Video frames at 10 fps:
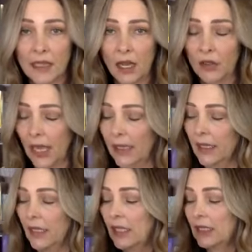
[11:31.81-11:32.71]
Okay,
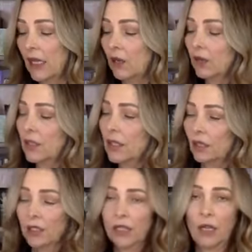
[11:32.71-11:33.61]
so
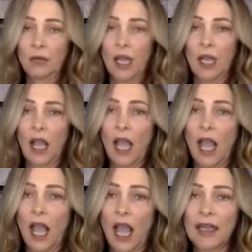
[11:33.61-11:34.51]

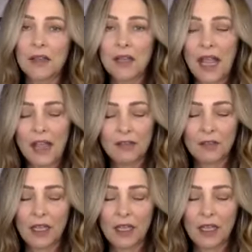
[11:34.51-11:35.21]
I don't have